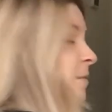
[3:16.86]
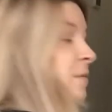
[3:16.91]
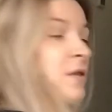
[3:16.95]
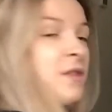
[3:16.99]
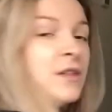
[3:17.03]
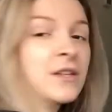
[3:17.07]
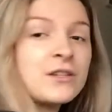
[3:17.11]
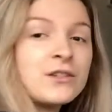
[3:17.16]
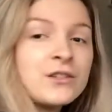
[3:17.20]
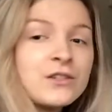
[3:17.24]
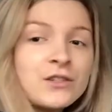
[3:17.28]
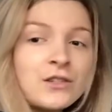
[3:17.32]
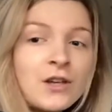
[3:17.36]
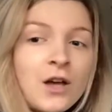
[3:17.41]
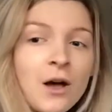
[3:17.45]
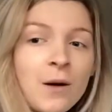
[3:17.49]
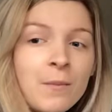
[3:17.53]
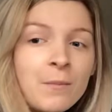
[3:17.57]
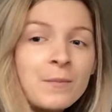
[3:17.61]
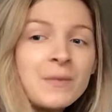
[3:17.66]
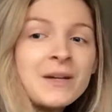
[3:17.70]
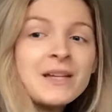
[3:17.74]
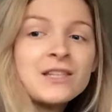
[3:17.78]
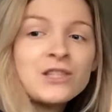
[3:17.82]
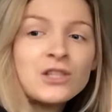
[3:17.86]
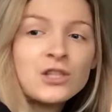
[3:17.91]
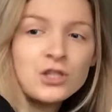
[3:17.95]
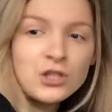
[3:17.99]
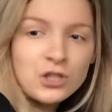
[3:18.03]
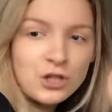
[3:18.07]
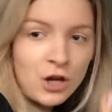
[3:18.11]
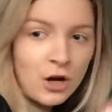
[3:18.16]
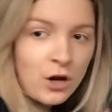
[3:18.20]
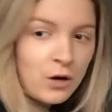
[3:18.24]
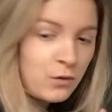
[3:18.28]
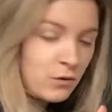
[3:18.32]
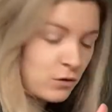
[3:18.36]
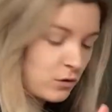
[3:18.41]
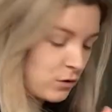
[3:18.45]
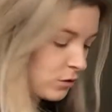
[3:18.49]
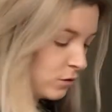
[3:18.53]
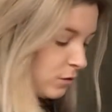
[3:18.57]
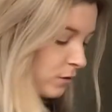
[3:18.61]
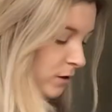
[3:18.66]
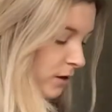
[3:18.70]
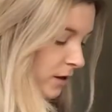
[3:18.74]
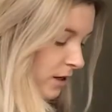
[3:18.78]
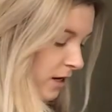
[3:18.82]
the sum is the
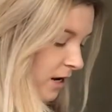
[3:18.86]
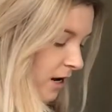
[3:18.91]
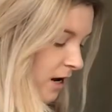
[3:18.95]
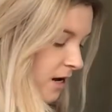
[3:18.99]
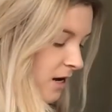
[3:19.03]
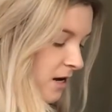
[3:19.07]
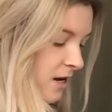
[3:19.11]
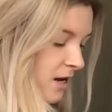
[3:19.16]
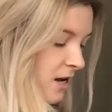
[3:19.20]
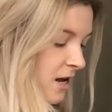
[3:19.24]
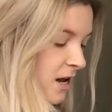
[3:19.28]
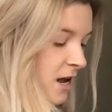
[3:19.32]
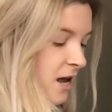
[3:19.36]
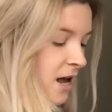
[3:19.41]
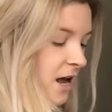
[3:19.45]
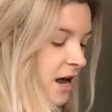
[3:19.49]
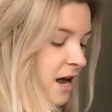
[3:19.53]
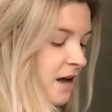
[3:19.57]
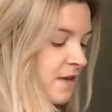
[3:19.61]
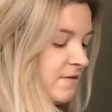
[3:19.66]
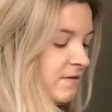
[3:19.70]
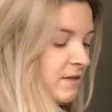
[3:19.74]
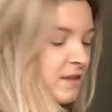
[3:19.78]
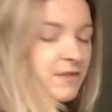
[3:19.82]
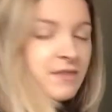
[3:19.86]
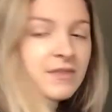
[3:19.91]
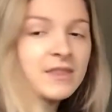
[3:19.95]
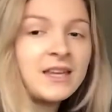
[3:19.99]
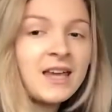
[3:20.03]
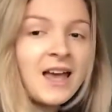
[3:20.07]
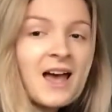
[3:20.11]
total, okay? And then the